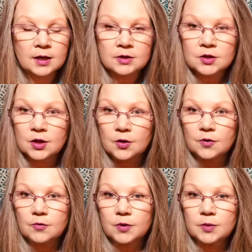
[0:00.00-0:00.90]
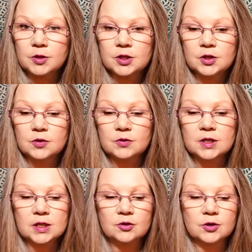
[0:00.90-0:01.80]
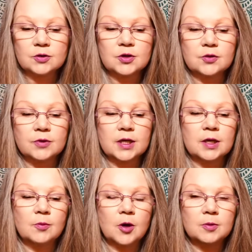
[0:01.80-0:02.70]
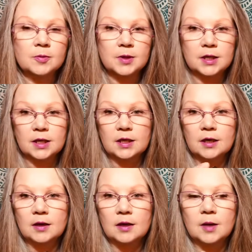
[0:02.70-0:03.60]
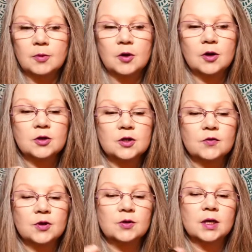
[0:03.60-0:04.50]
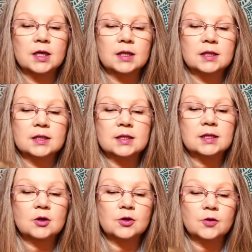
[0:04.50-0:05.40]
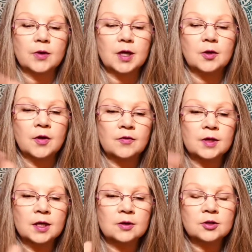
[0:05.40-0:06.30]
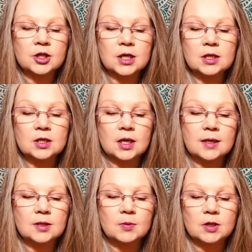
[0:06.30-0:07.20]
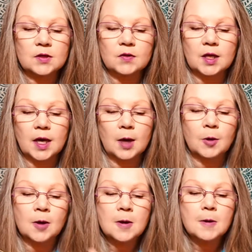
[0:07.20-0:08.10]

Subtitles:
So what I'm going to do is introduce the reading, probably cut a couple cards for you guys, start the reading off, and then I'll change the aspect of the camera